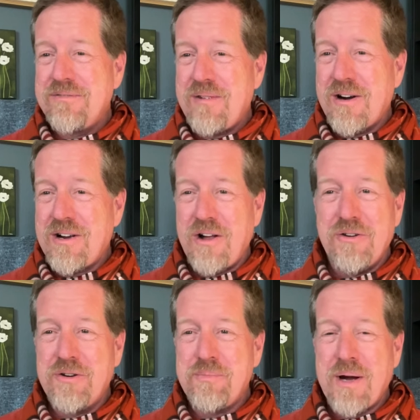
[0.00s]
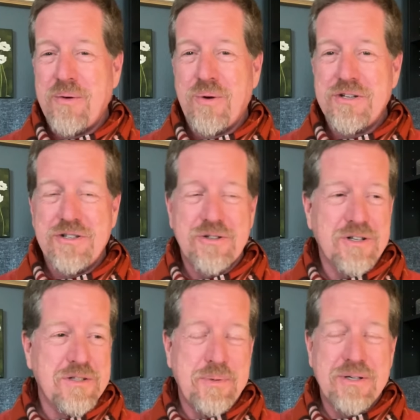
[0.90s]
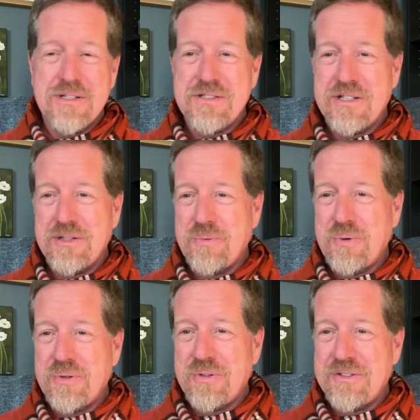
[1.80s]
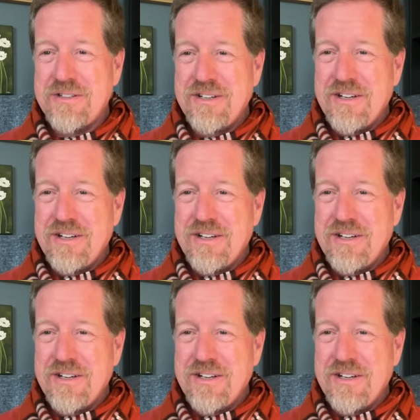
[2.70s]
are colored by what you're experiencing in the world.